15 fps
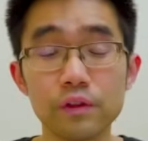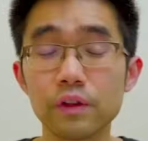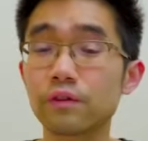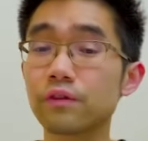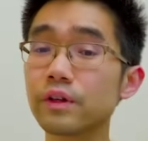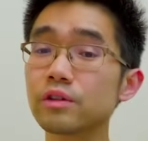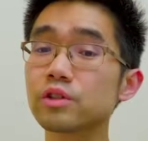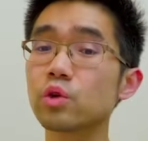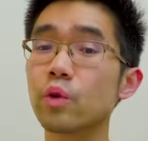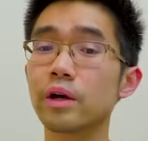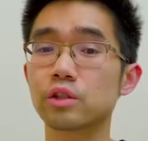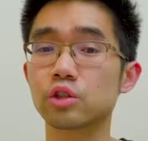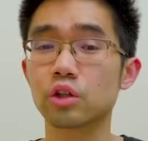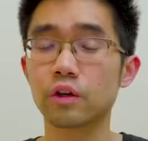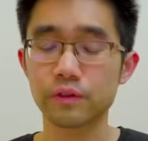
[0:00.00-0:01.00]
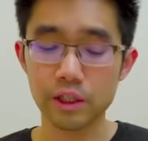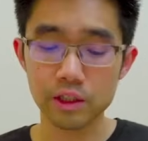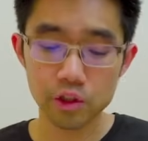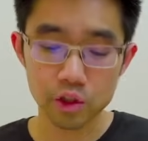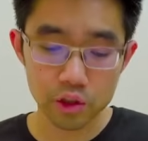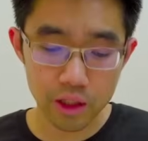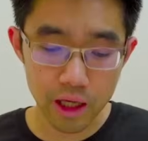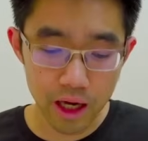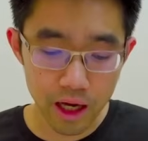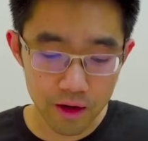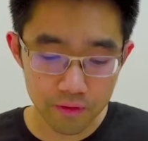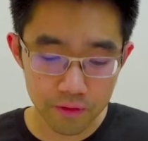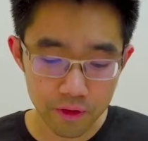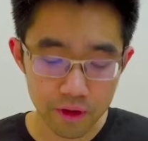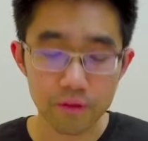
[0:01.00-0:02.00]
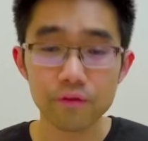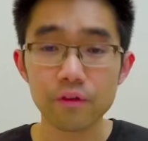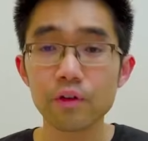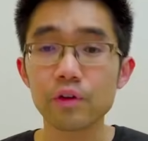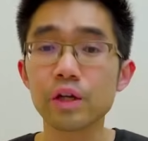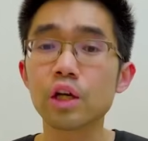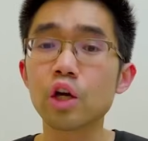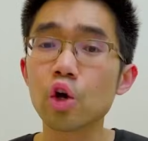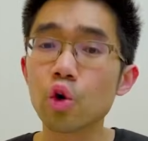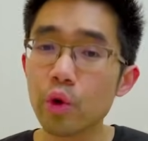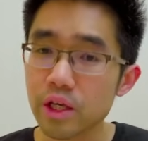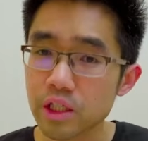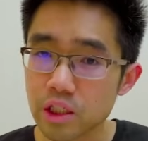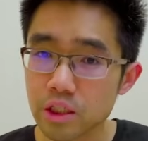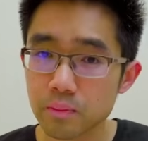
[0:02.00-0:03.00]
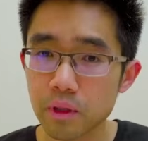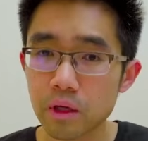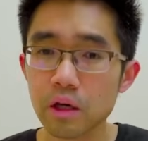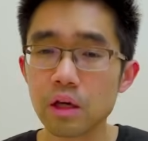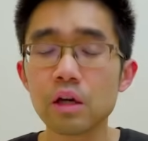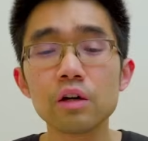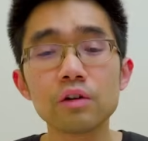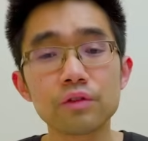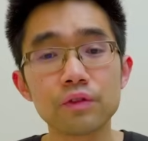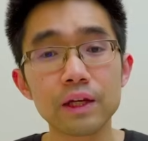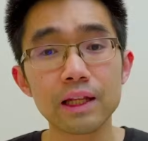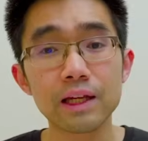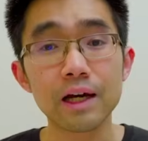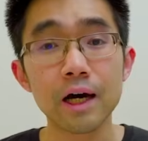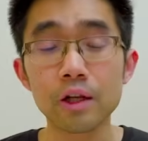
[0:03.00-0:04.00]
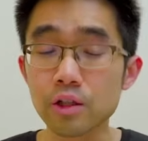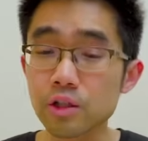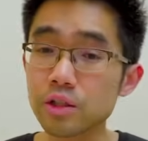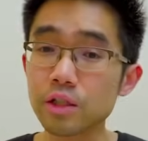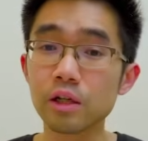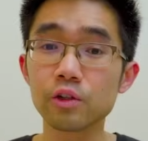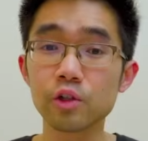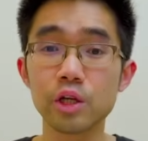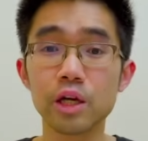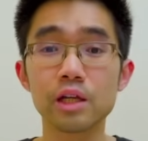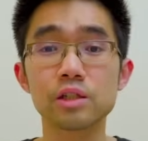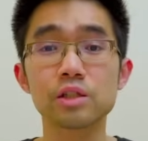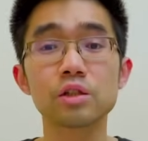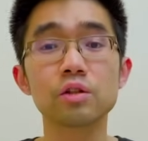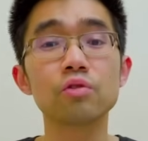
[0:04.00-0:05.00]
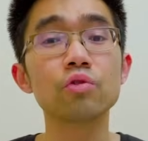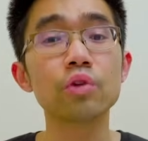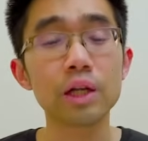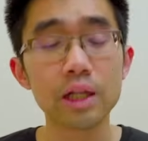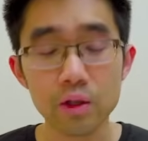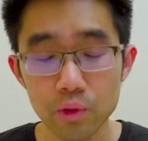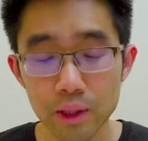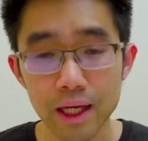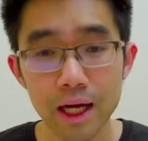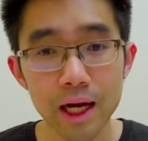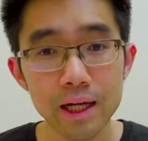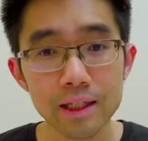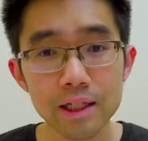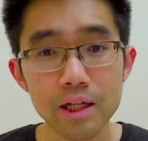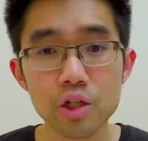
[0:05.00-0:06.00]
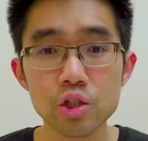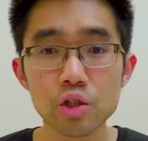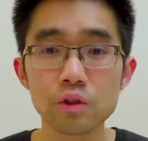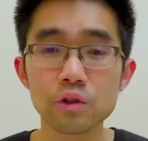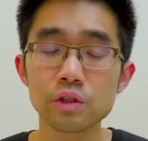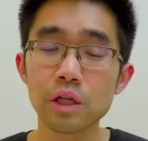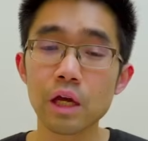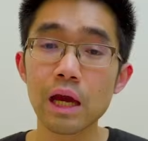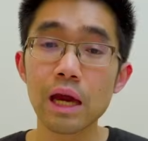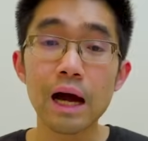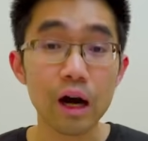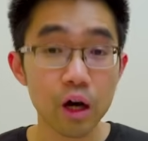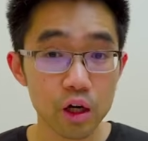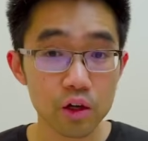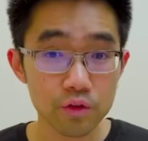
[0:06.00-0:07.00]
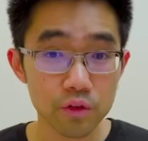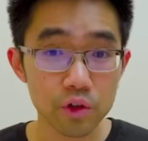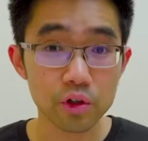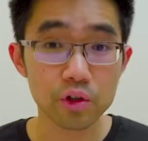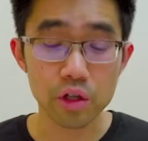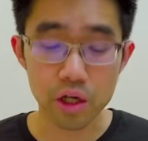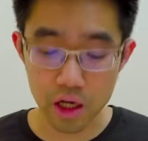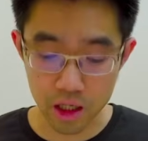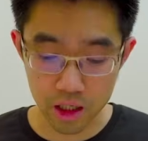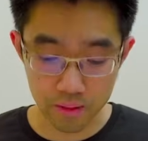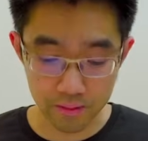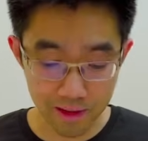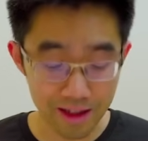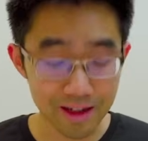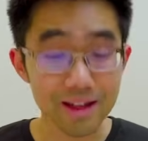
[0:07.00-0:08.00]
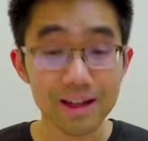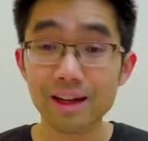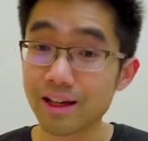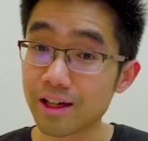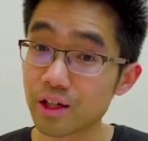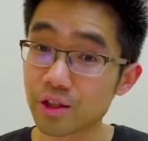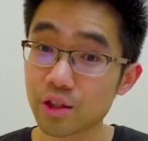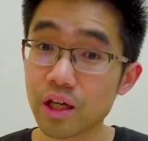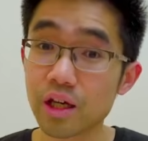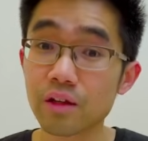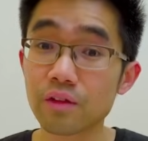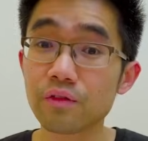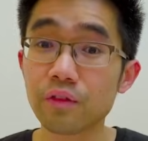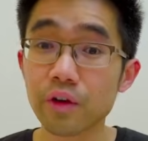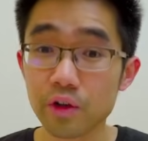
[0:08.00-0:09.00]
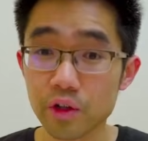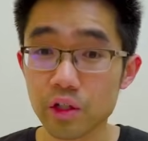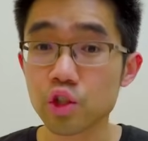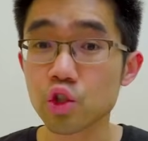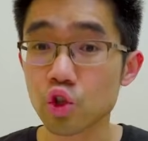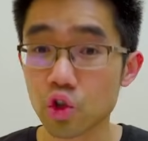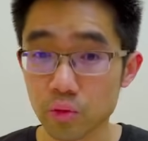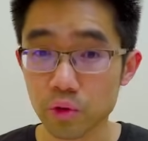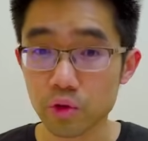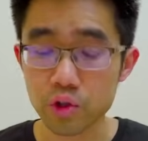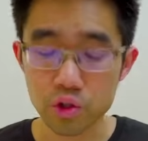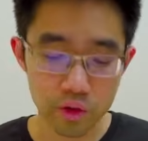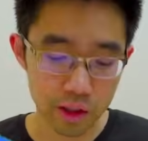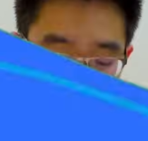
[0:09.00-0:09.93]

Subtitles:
It feels quite soft. It doesn't have that very crisp feeling until you get it to really high tensions. However, it is a very durable string.